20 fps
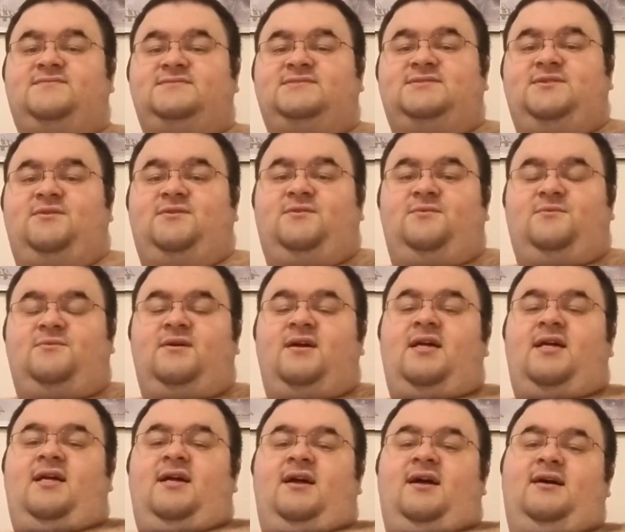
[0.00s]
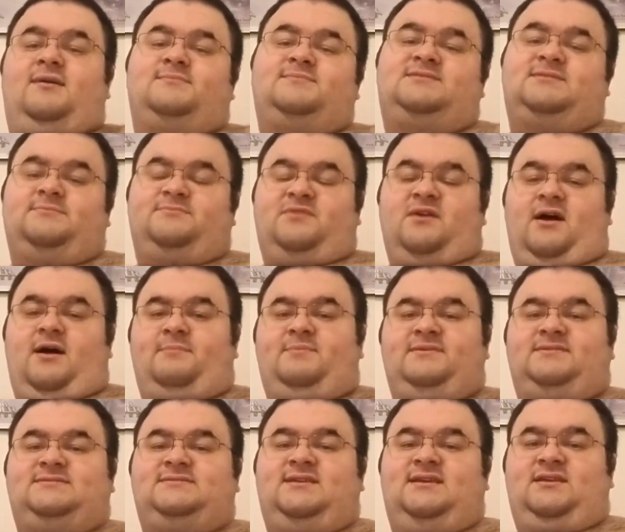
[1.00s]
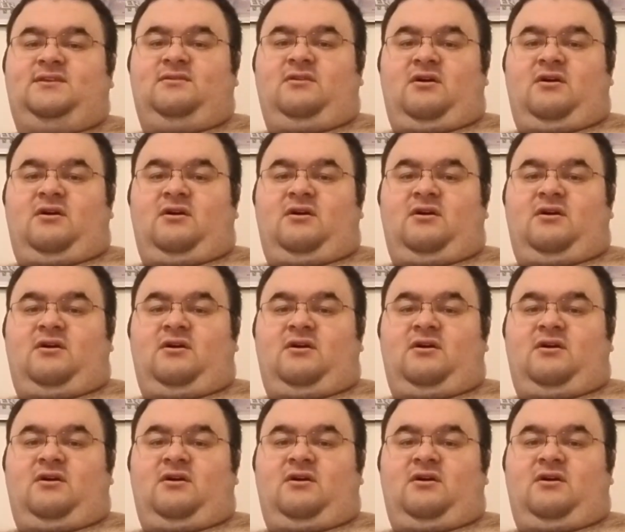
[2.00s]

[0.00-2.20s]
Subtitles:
So some topics that you